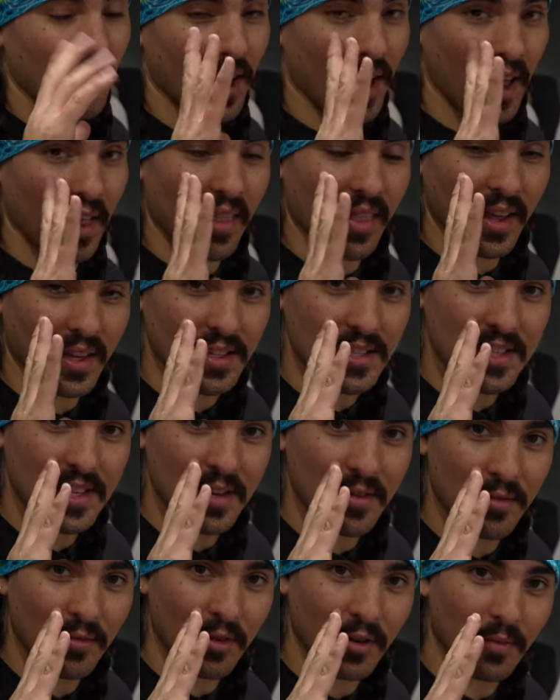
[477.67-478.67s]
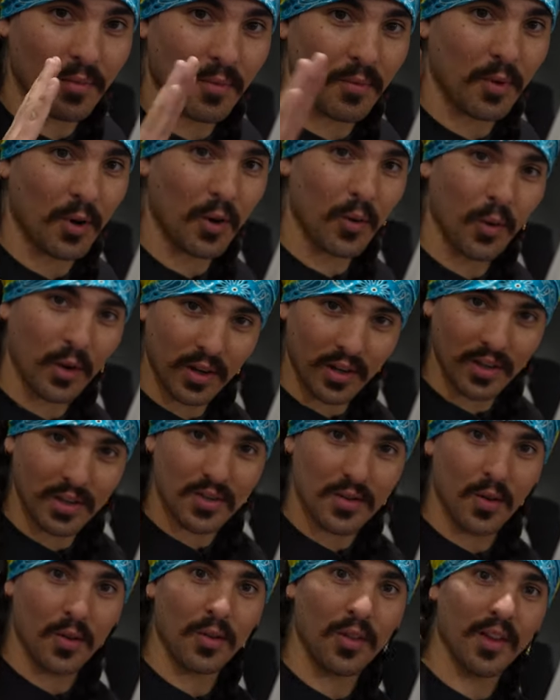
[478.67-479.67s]
Oh, yeah, thanks Steve for recording
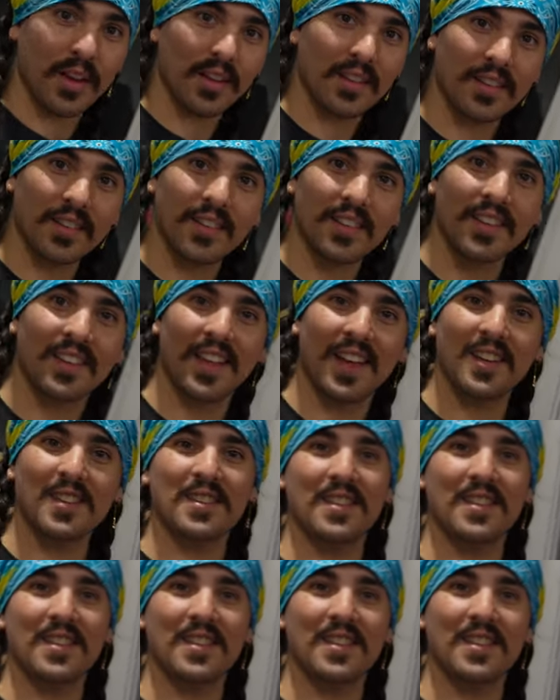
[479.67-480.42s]
this whole thing.